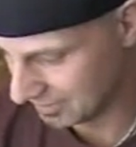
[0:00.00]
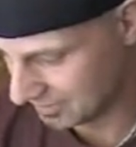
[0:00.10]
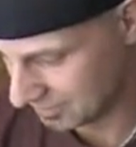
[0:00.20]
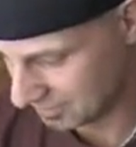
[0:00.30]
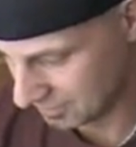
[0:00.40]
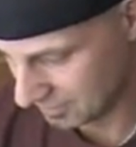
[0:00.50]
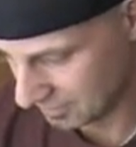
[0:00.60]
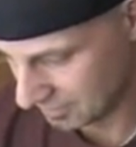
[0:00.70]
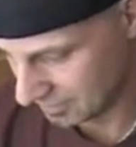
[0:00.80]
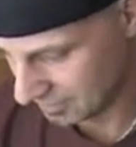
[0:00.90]

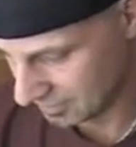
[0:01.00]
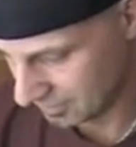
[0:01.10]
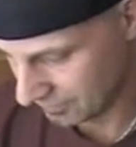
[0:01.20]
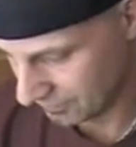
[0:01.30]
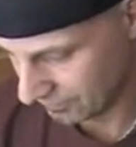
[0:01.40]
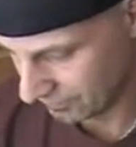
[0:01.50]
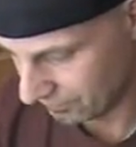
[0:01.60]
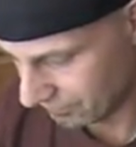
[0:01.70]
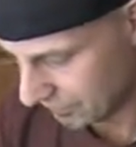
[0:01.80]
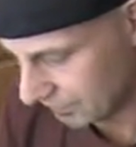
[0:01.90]

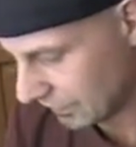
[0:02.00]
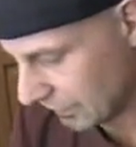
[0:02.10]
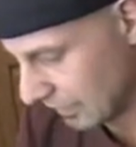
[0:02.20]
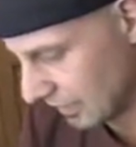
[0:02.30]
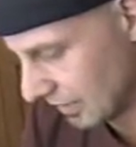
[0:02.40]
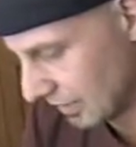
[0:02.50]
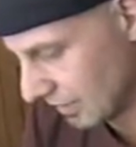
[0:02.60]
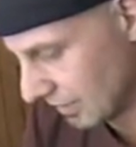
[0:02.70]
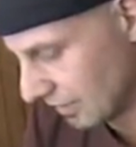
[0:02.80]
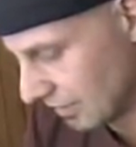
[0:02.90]

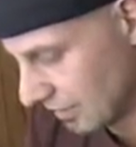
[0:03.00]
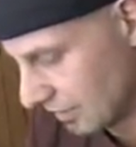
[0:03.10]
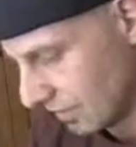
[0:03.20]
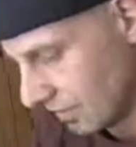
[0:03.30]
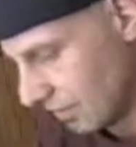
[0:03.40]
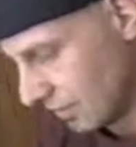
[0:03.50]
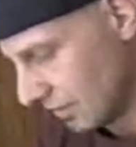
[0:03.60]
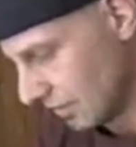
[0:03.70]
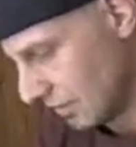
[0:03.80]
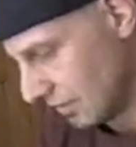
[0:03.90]
[no speech]